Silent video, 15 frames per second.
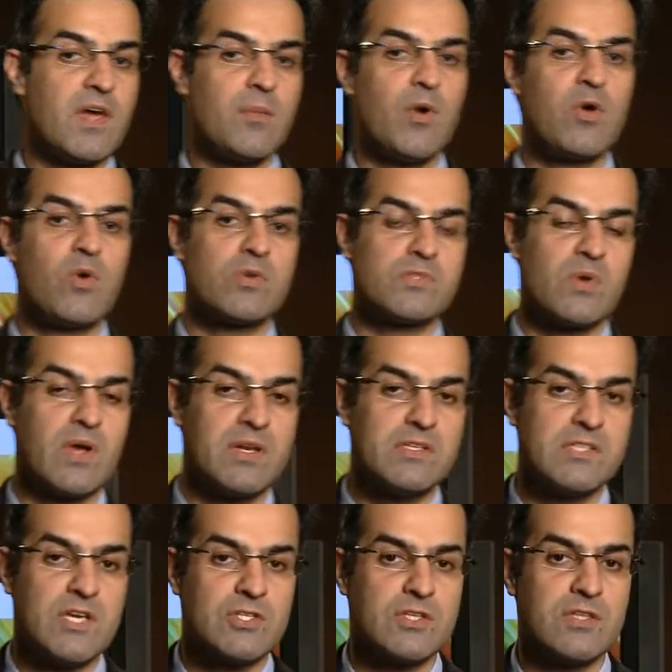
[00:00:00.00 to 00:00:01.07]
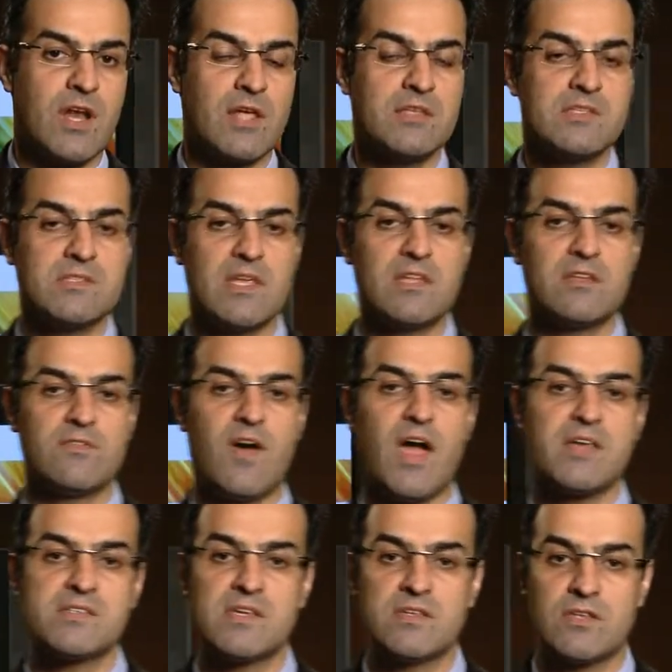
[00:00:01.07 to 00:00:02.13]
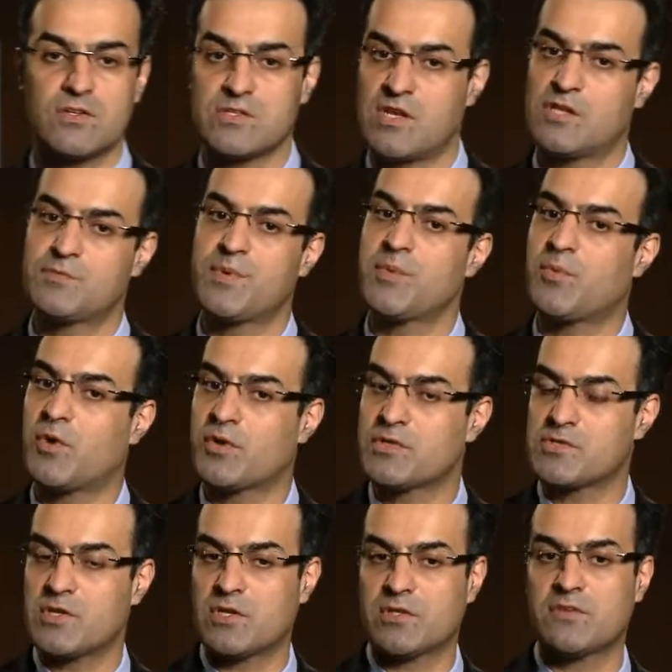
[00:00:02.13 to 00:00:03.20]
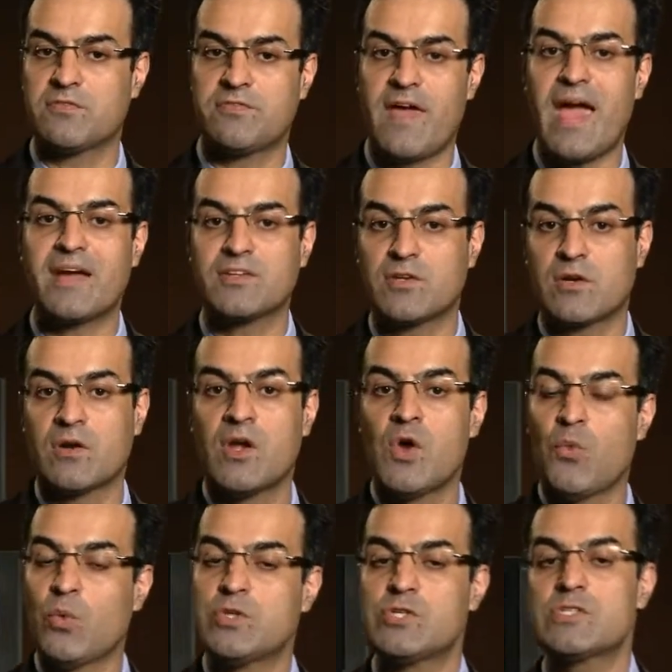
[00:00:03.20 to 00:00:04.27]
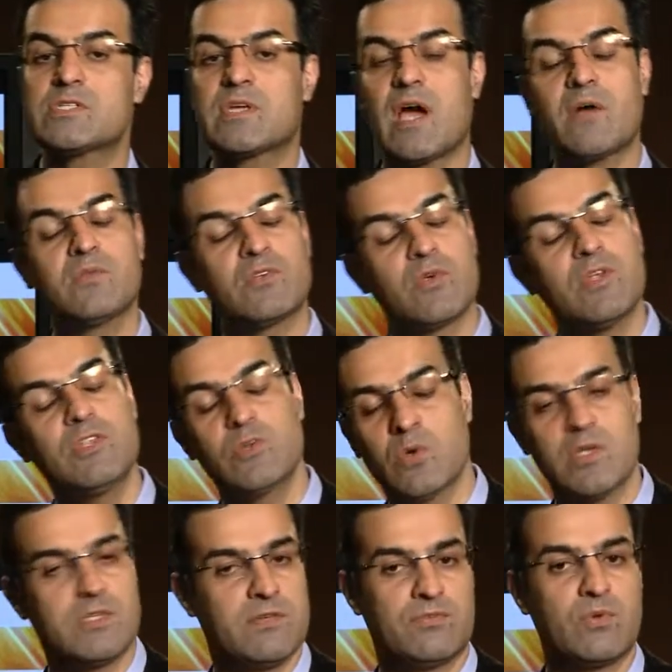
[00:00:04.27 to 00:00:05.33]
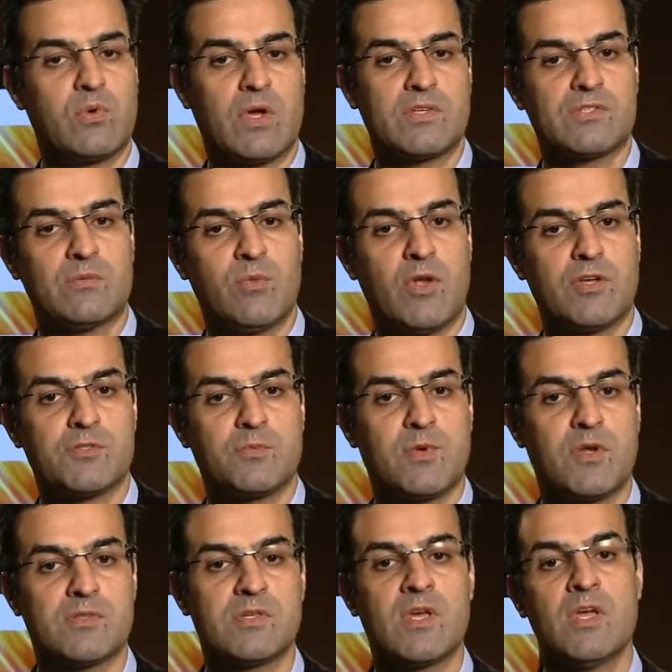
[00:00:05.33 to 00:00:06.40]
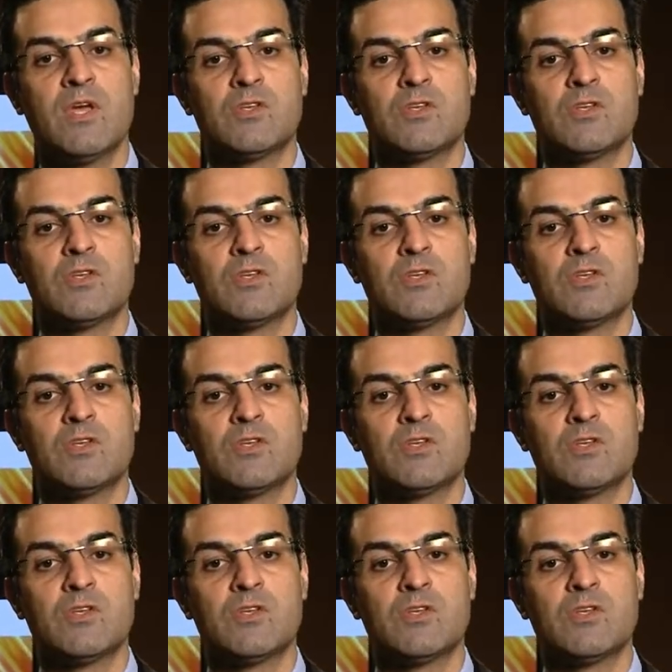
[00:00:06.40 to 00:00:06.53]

come across organizations that are incentivizing their salespeople on a certain factor, which is counterintuitive to customer experience.